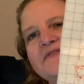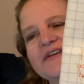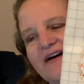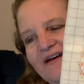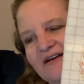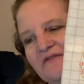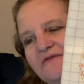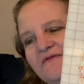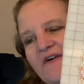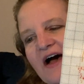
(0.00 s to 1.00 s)
done
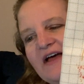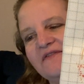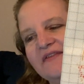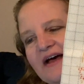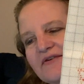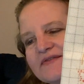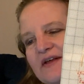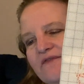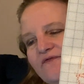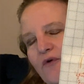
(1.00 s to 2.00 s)

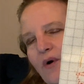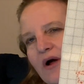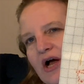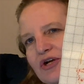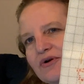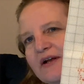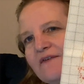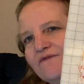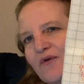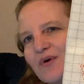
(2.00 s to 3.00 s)

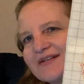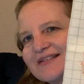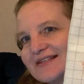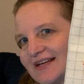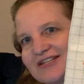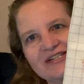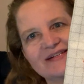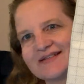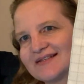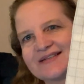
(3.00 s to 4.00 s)
5,404
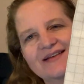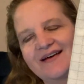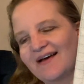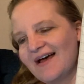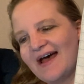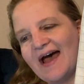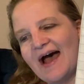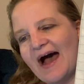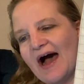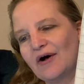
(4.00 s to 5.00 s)
stitches
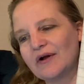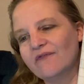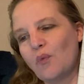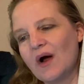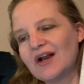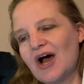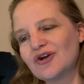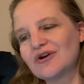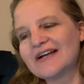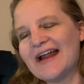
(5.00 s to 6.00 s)
out of
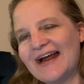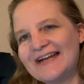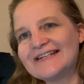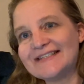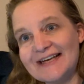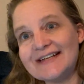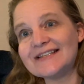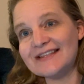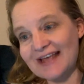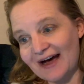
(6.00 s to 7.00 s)

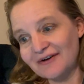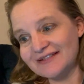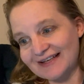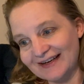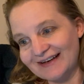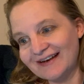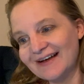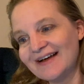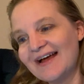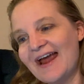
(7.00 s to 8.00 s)

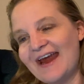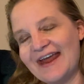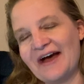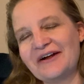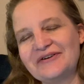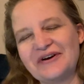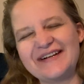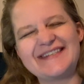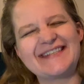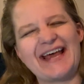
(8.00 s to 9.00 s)

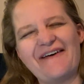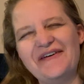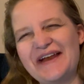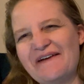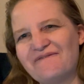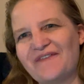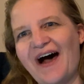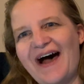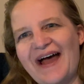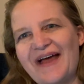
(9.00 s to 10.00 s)

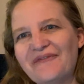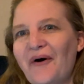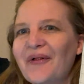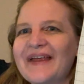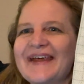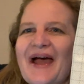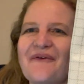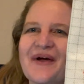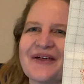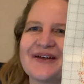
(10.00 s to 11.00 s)
196,875. Holy cow,
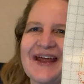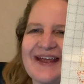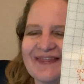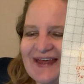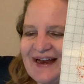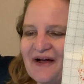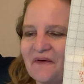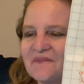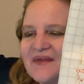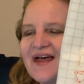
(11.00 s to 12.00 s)
why couldn't I get that
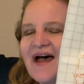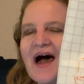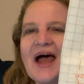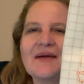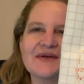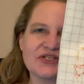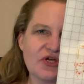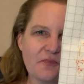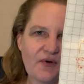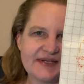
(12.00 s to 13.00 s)
out? I am at
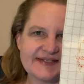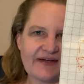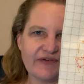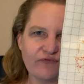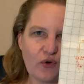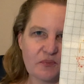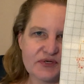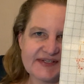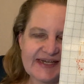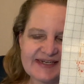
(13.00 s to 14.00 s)

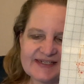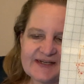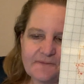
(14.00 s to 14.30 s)
2.74%.